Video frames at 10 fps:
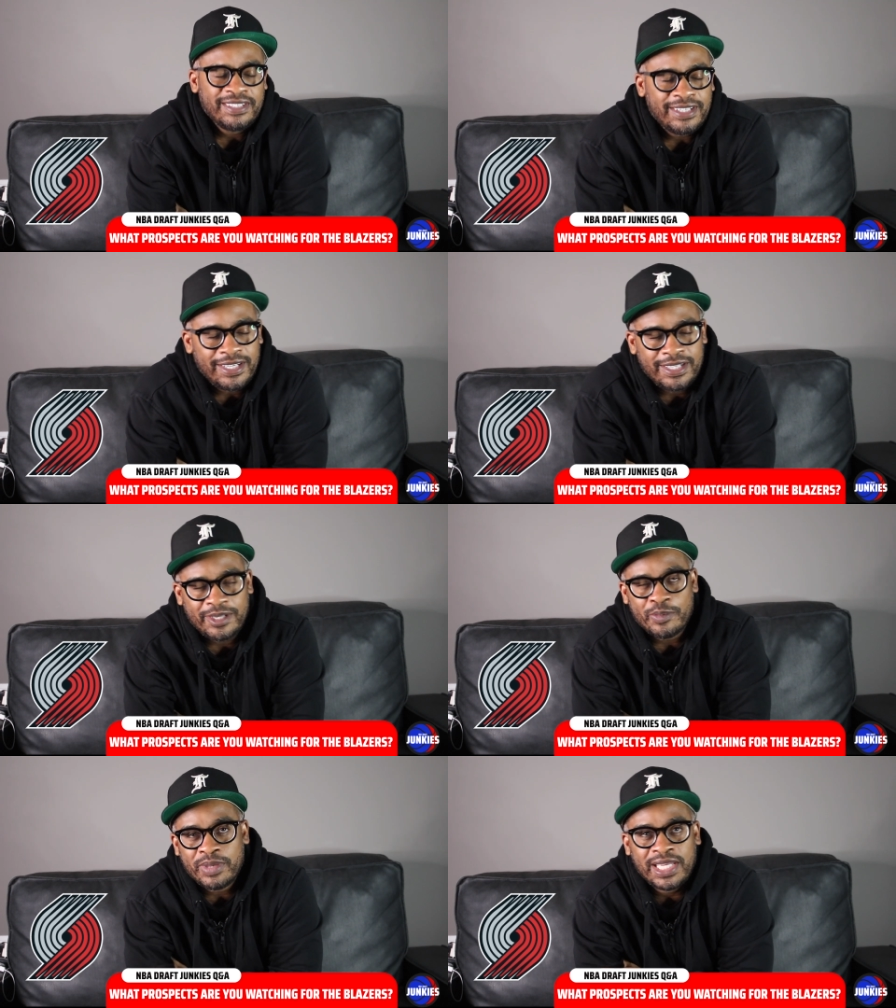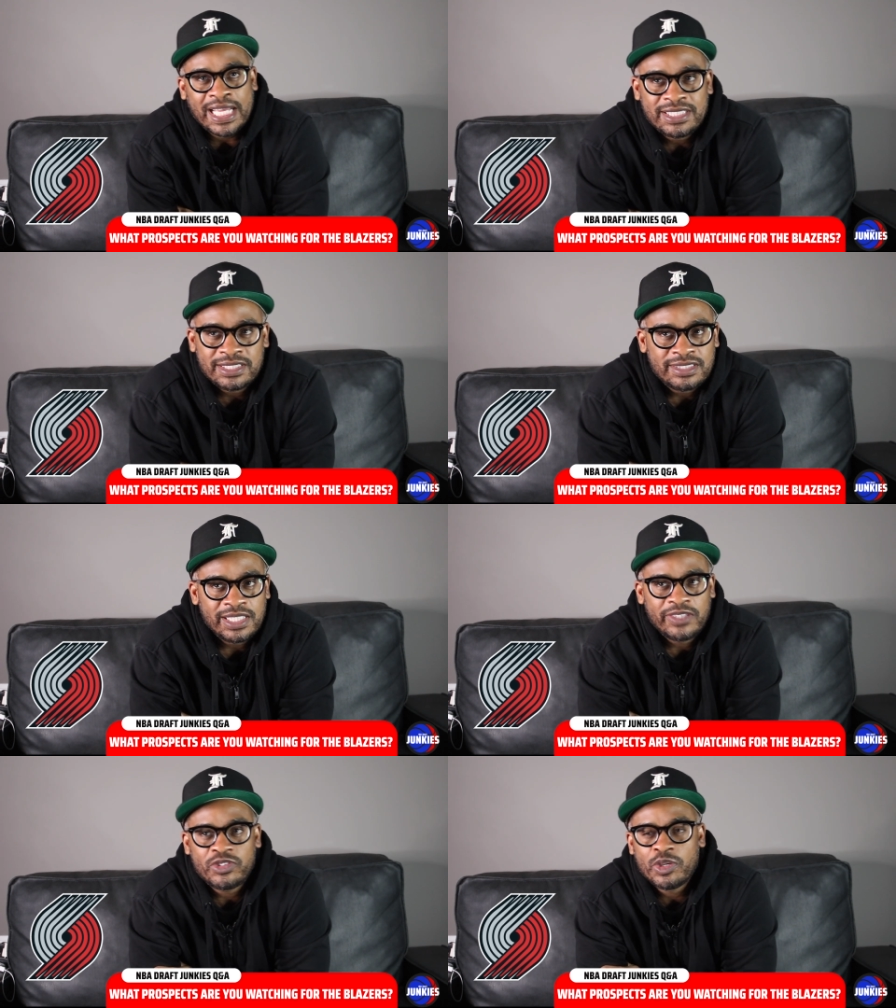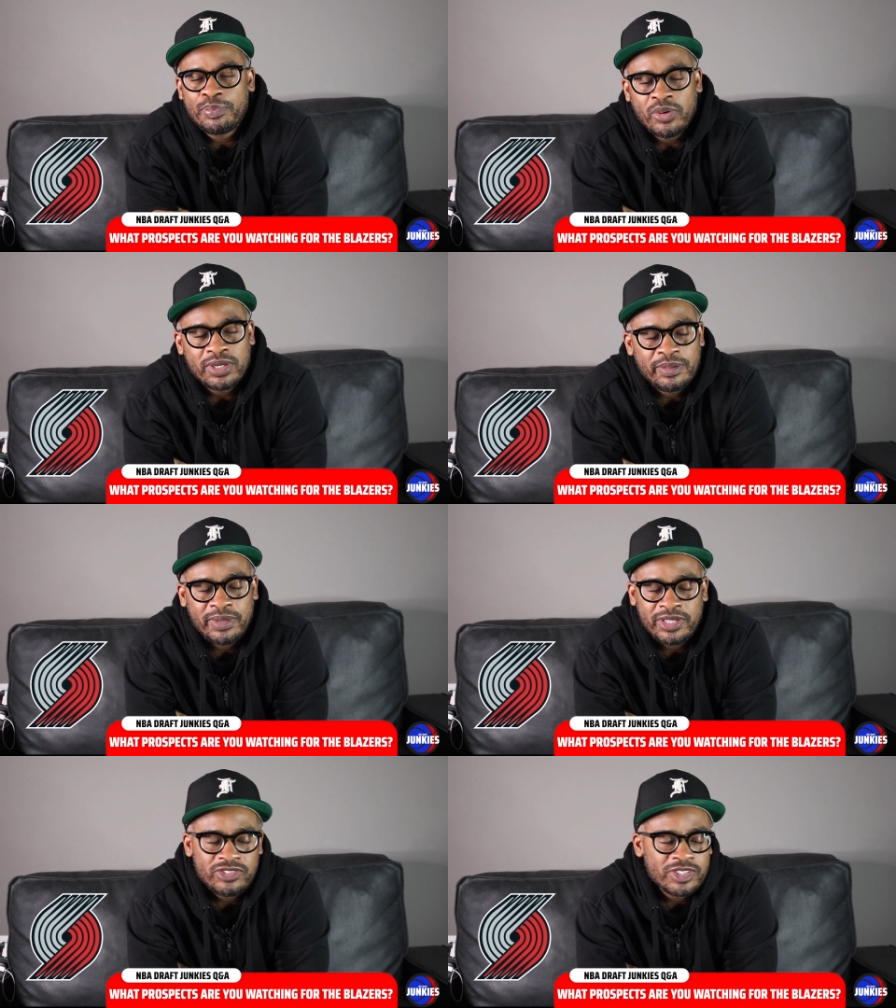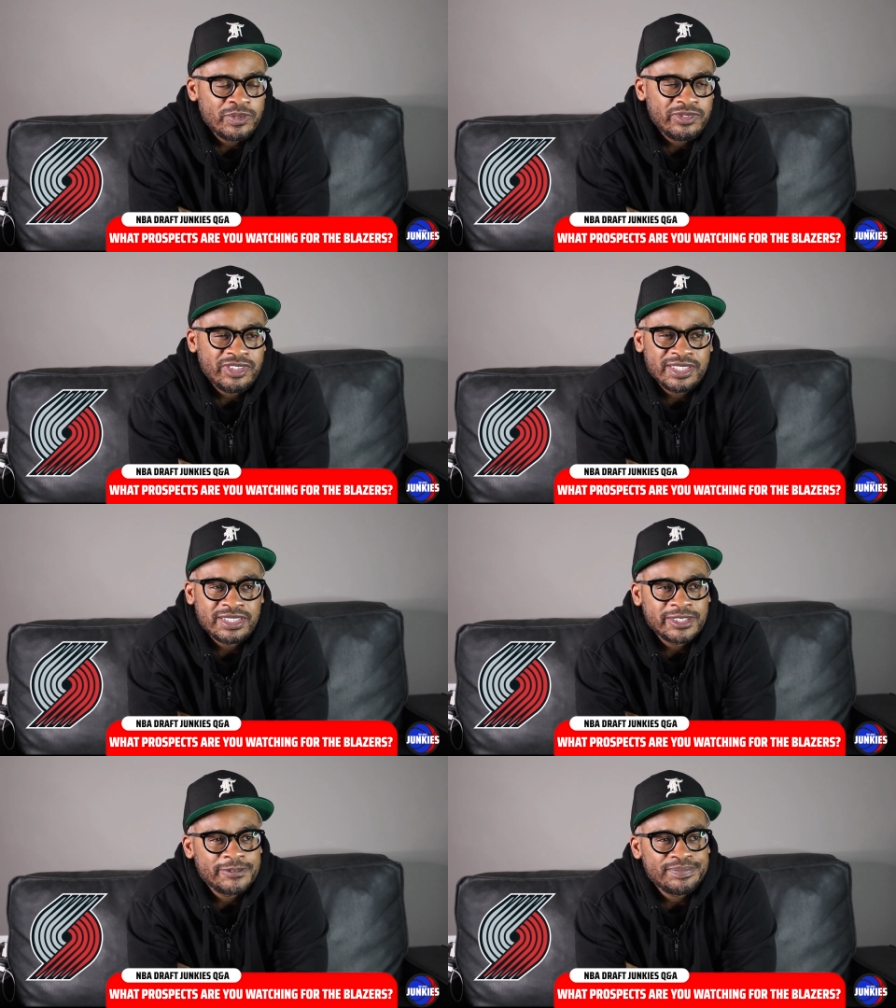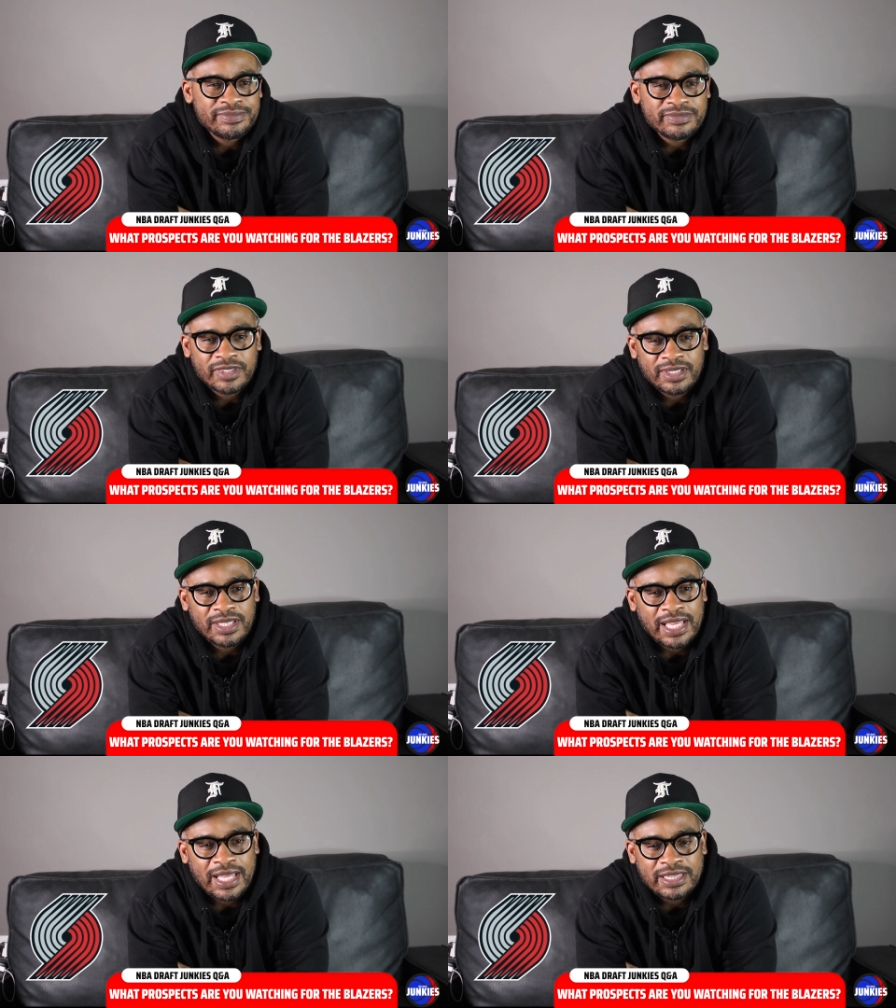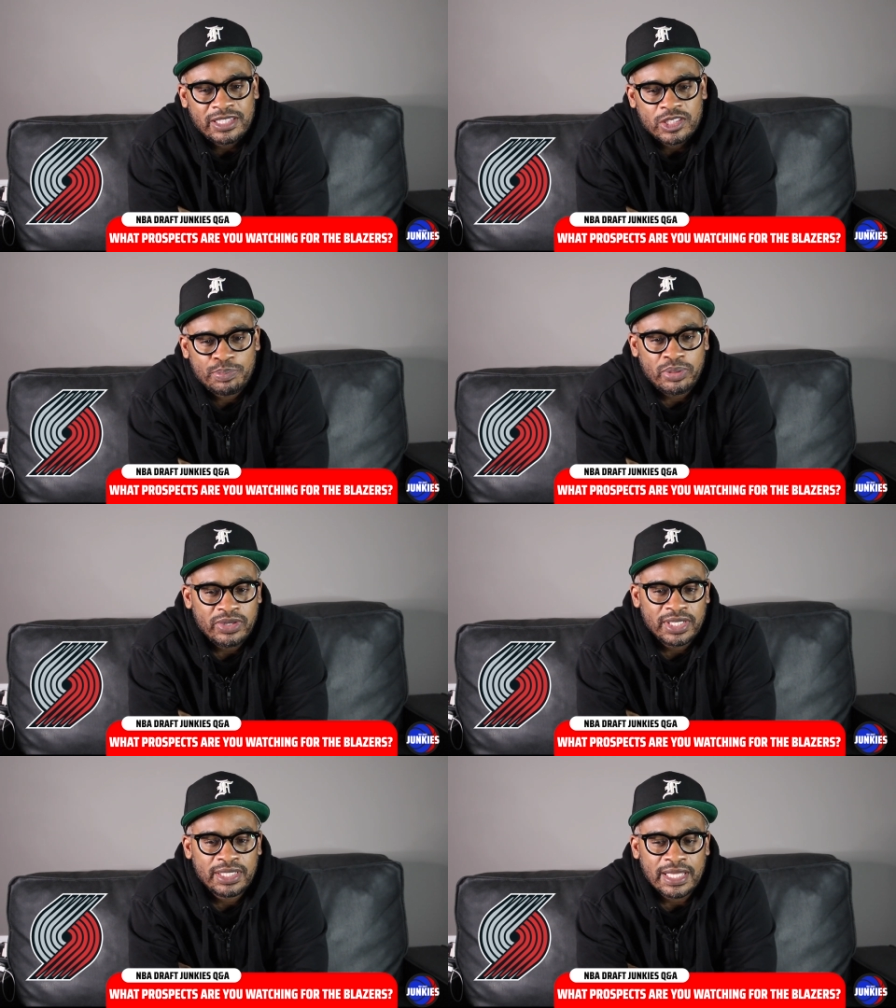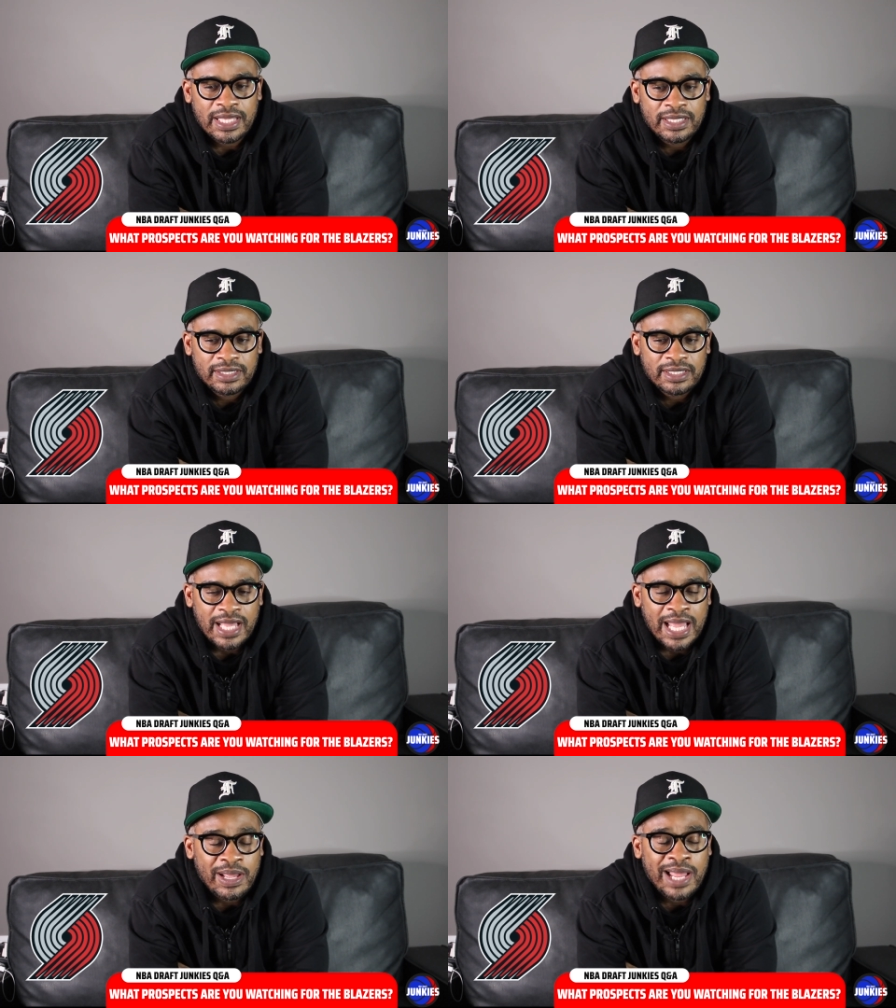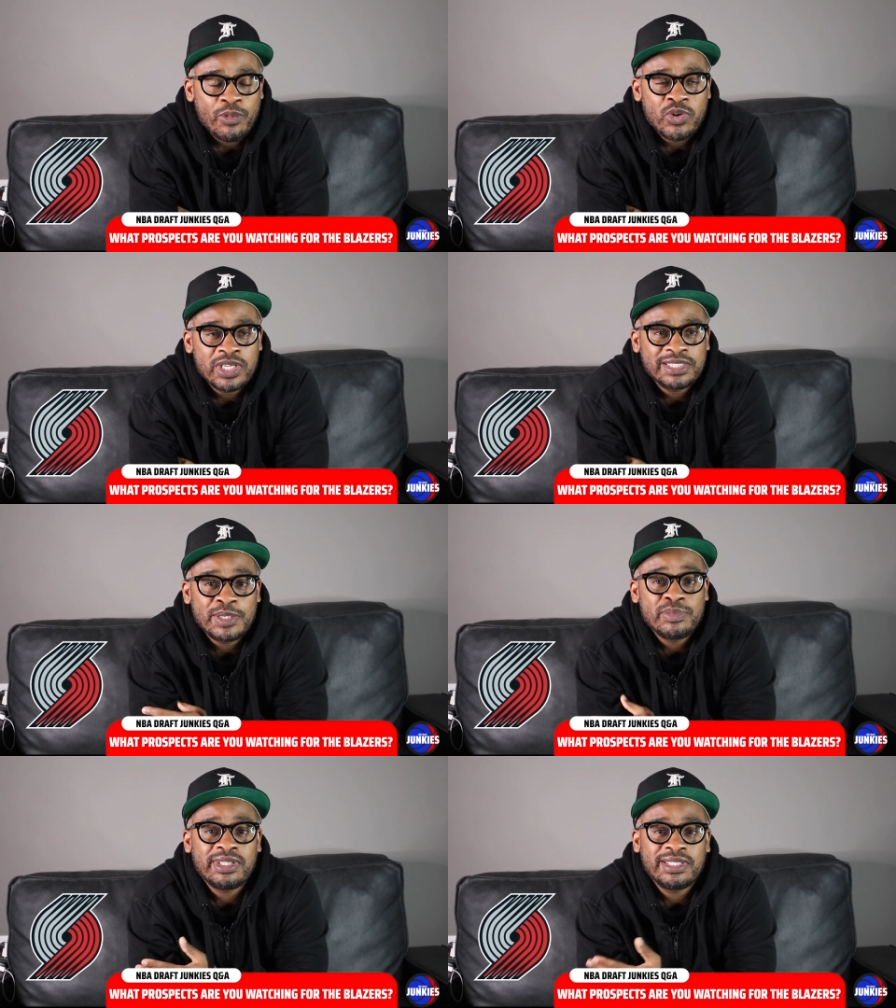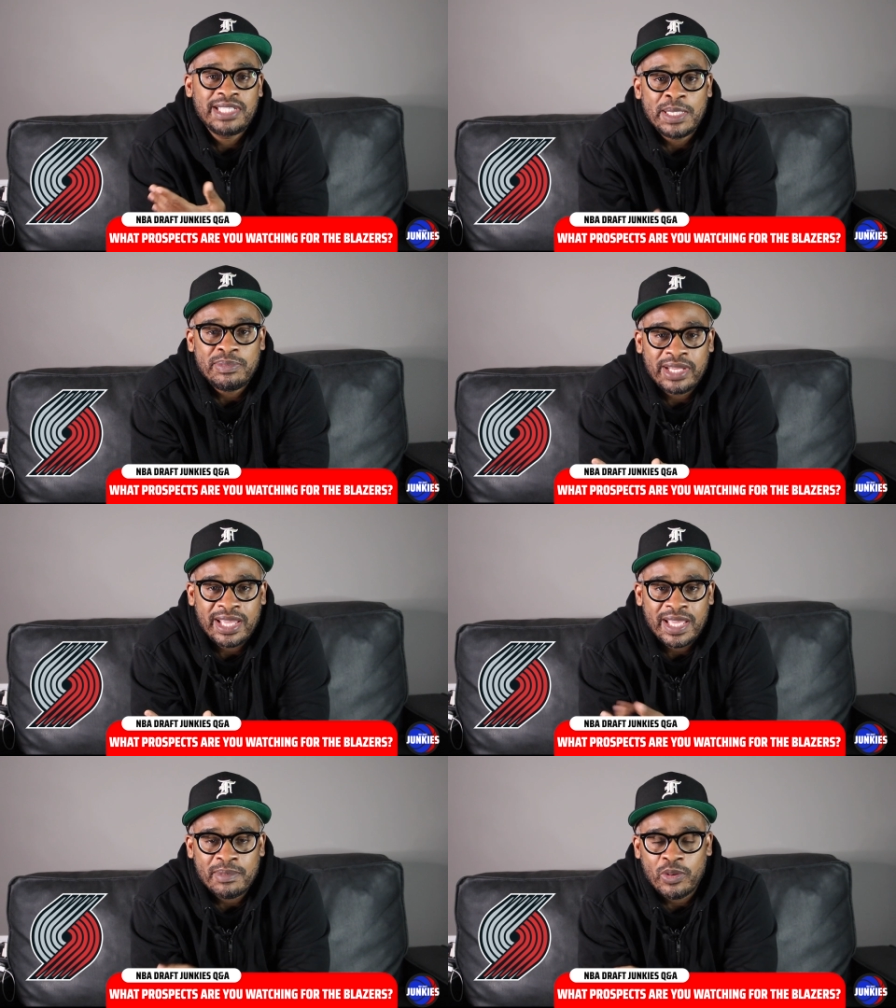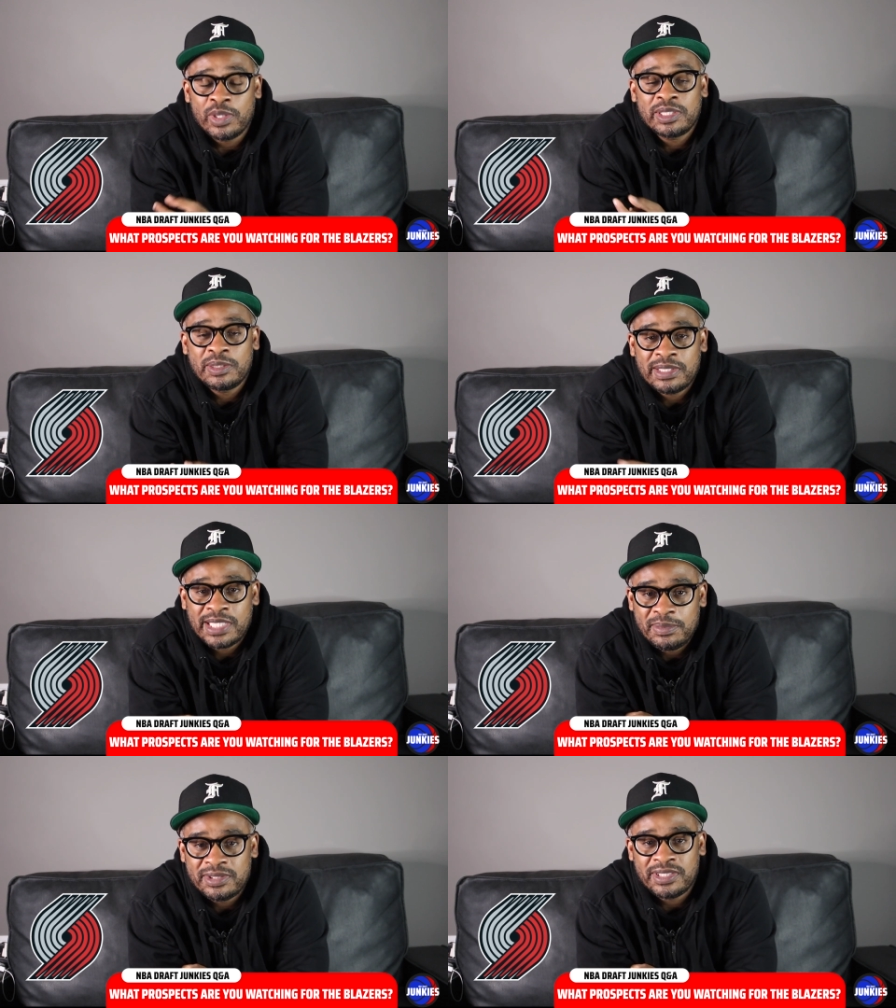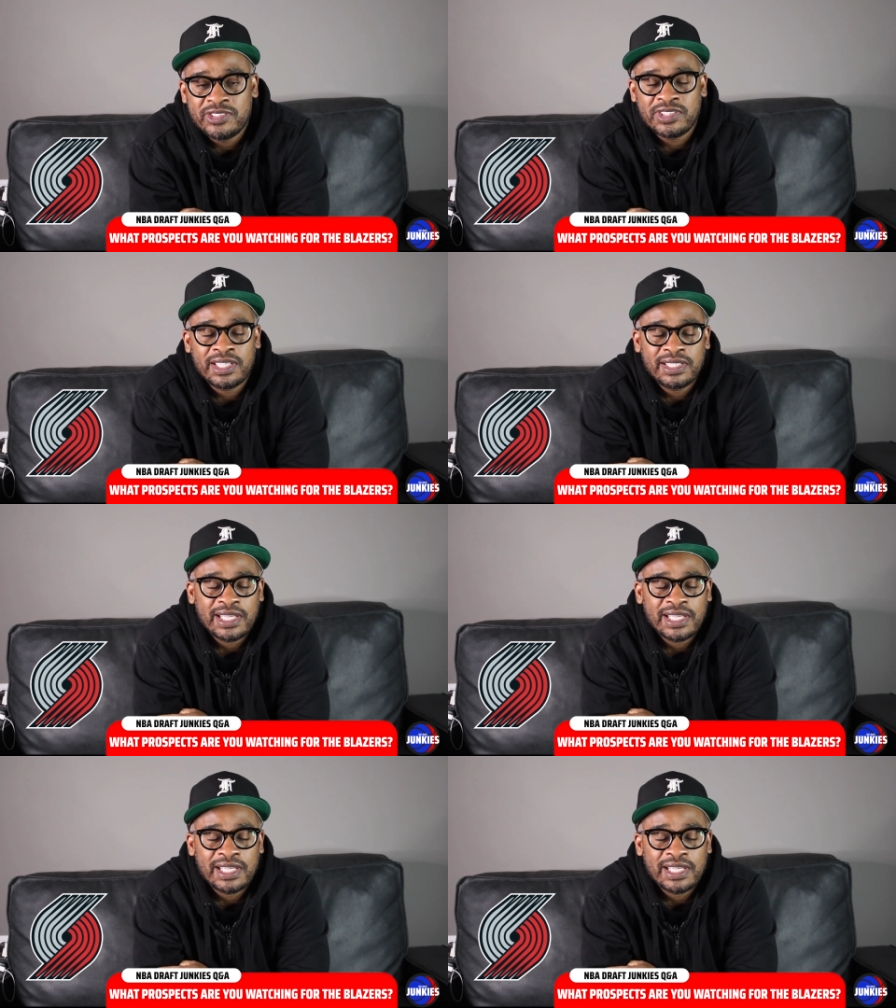Oh, man, I just think if you're Portland, man, you just, just at, at this point, I want them to keep Dame. I want them to keep C J.